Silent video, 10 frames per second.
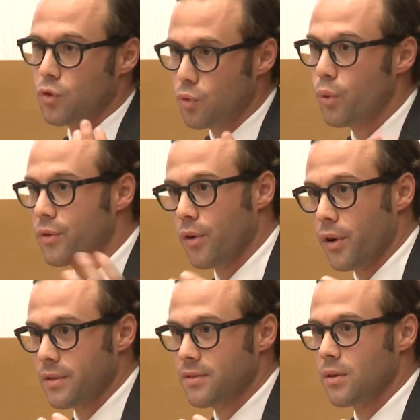
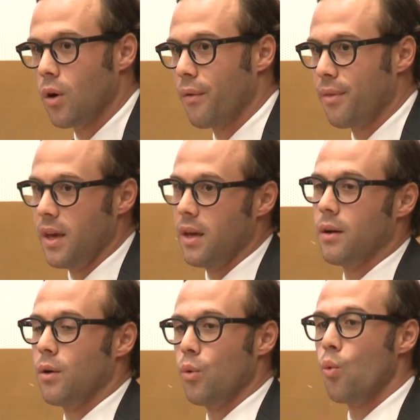2/3 of the
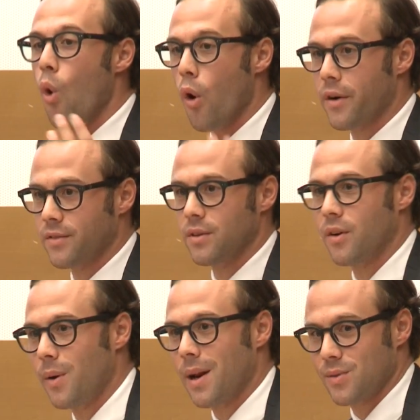world's
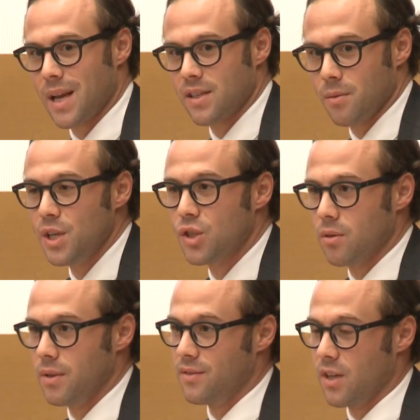greenhouse gas
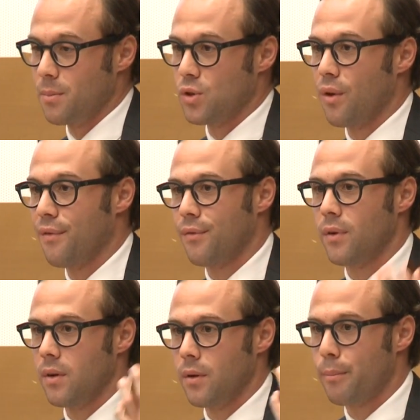emission in terms of
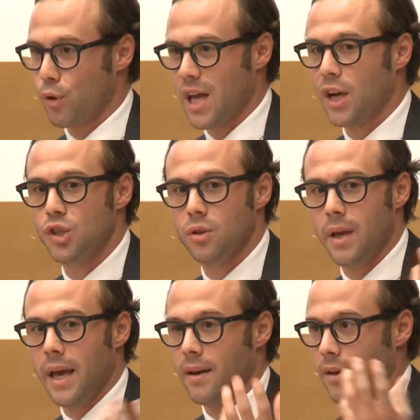production
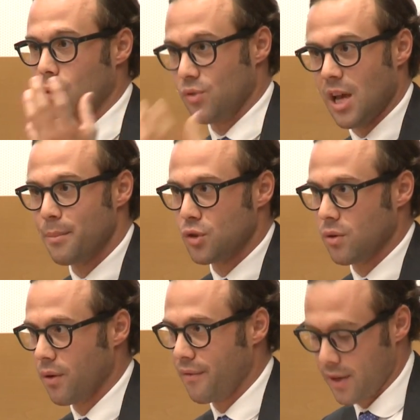and
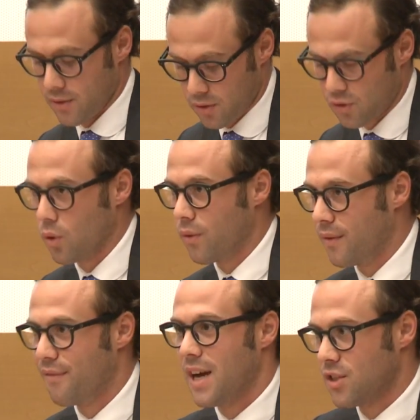consumption of energy, so
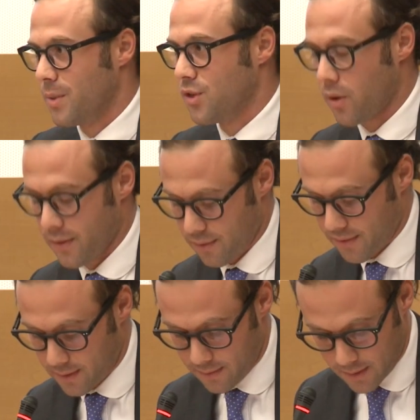the vast majority of
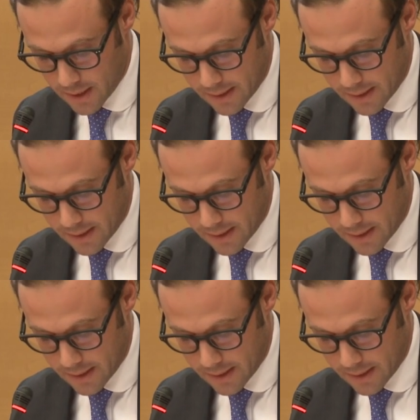it.